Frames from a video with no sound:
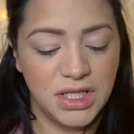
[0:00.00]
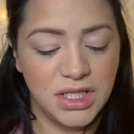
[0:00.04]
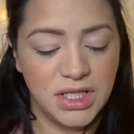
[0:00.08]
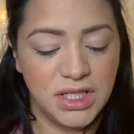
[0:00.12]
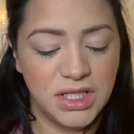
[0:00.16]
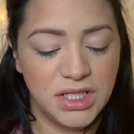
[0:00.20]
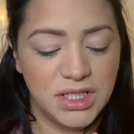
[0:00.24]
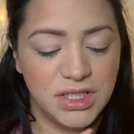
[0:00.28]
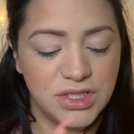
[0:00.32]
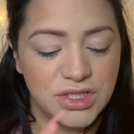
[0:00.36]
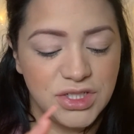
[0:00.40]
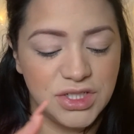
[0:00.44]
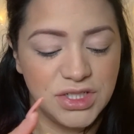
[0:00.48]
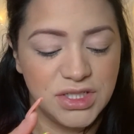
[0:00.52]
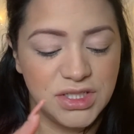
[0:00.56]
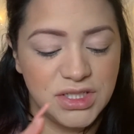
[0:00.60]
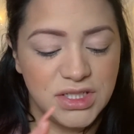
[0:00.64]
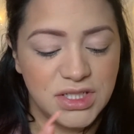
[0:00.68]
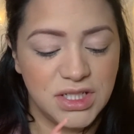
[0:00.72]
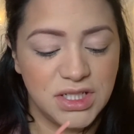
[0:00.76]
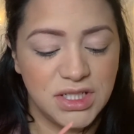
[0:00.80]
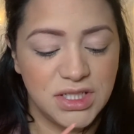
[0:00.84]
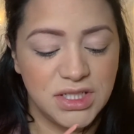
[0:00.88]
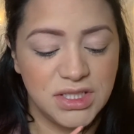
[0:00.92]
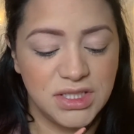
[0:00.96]
it just
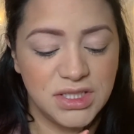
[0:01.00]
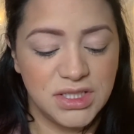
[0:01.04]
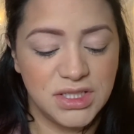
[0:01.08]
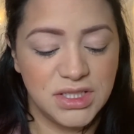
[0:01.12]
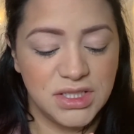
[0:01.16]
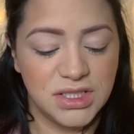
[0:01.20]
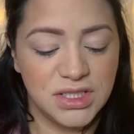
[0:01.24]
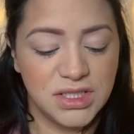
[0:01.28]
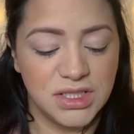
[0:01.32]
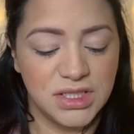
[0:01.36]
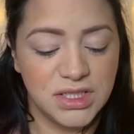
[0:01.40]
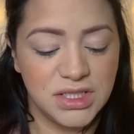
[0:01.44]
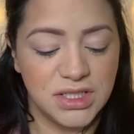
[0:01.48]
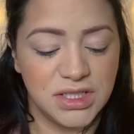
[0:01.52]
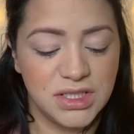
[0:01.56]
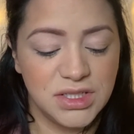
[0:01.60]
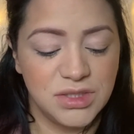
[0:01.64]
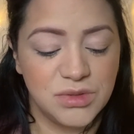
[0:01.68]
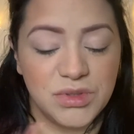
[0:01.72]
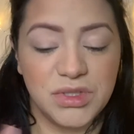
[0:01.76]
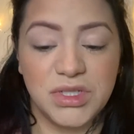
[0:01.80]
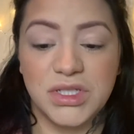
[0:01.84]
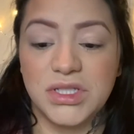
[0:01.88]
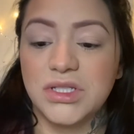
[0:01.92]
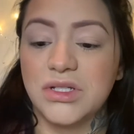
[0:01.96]
does, is
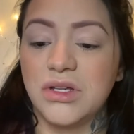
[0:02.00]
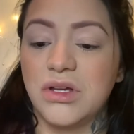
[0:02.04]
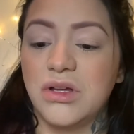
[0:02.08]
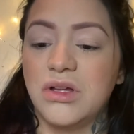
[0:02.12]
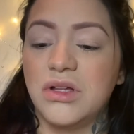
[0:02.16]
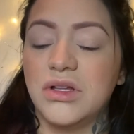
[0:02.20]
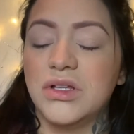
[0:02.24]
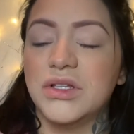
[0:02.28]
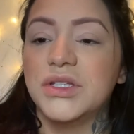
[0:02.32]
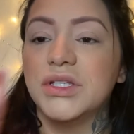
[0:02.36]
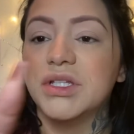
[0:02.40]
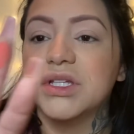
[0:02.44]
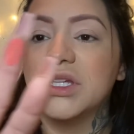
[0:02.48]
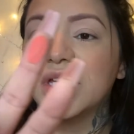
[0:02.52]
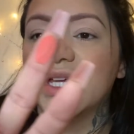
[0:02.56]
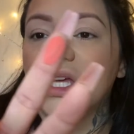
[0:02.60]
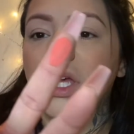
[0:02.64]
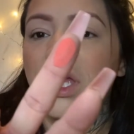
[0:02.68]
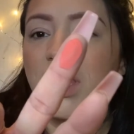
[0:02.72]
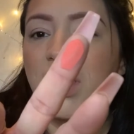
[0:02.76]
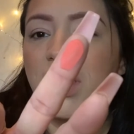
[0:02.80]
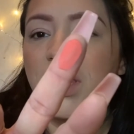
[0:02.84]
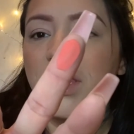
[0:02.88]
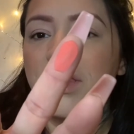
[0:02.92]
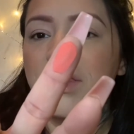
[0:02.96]
what it's called.
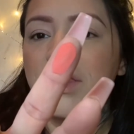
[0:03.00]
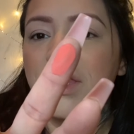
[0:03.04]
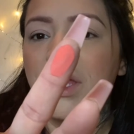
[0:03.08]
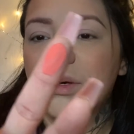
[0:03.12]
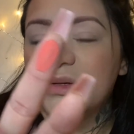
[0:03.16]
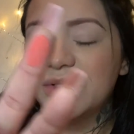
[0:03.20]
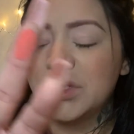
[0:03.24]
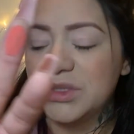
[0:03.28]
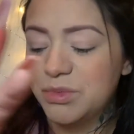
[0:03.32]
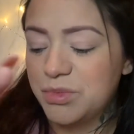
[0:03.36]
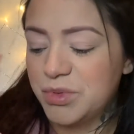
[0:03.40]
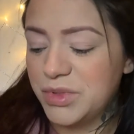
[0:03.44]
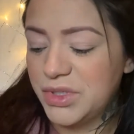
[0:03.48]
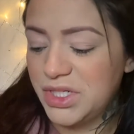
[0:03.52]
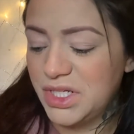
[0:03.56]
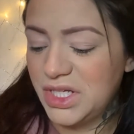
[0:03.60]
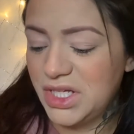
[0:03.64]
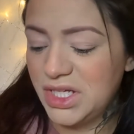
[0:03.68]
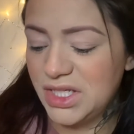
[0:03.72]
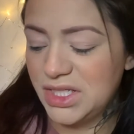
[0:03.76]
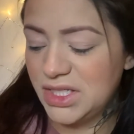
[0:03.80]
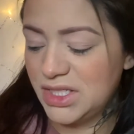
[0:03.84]
That one's pretty.